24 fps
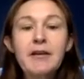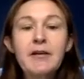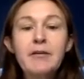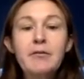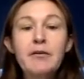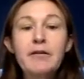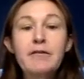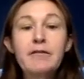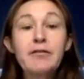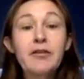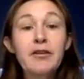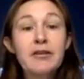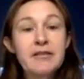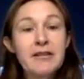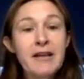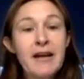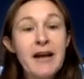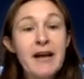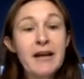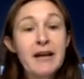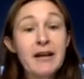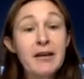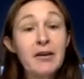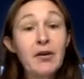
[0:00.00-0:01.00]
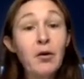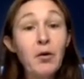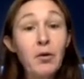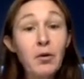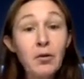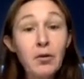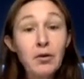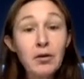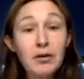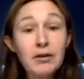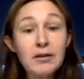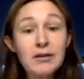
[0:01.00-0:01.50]
We've looked at an
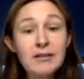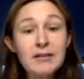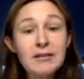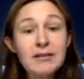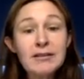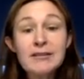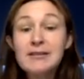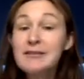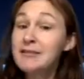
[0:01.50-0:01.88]
old